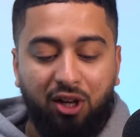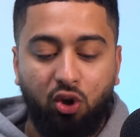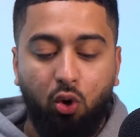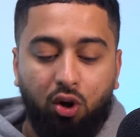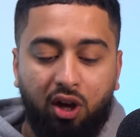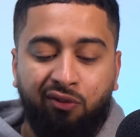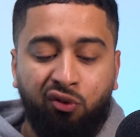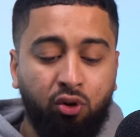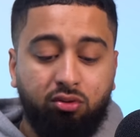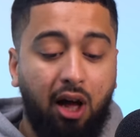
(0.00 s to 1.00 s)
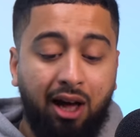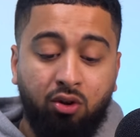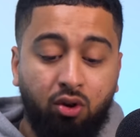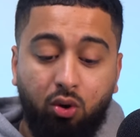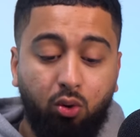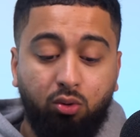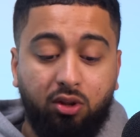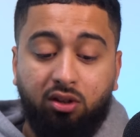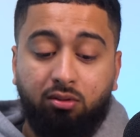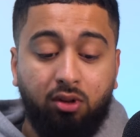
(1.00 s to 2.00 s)
So if you, I don't know who
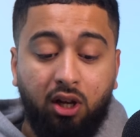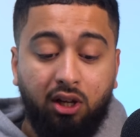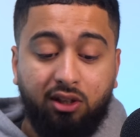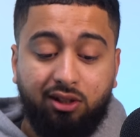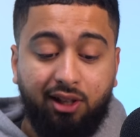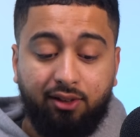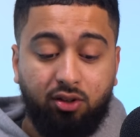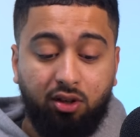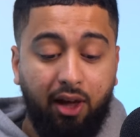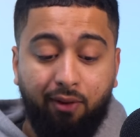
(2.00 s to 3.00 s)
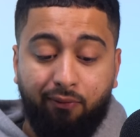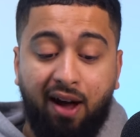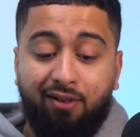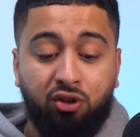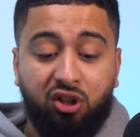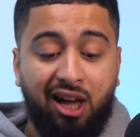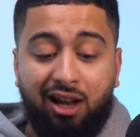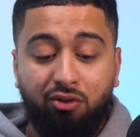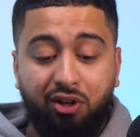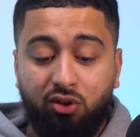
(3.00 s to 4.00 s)
can stick to 500
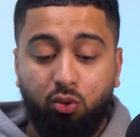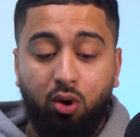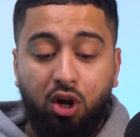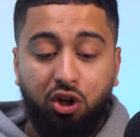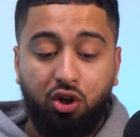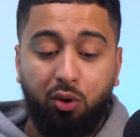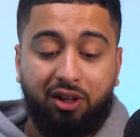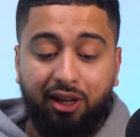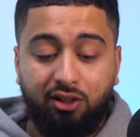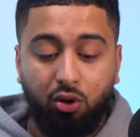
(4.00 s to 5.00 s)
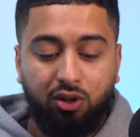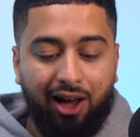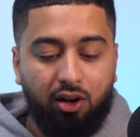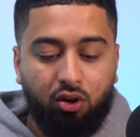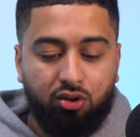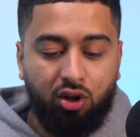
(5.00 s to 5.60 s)
calories or you know a keto diet long